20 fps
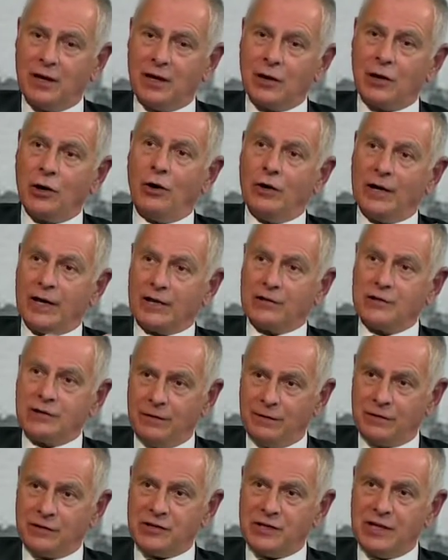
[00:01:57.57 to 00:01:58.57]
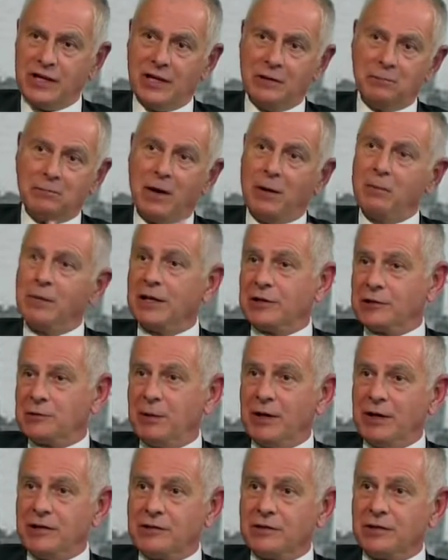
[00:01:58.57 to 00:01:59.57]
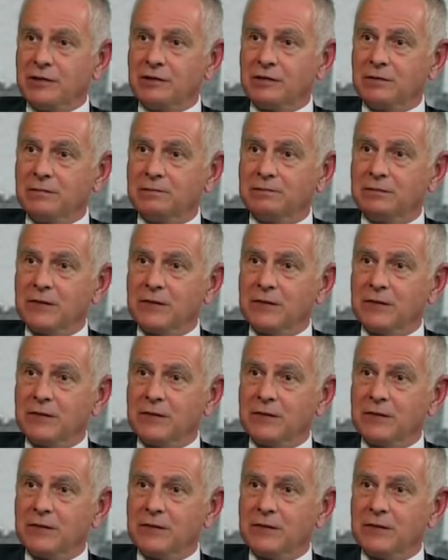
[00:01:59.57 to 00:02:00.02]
connectivity in public spaces.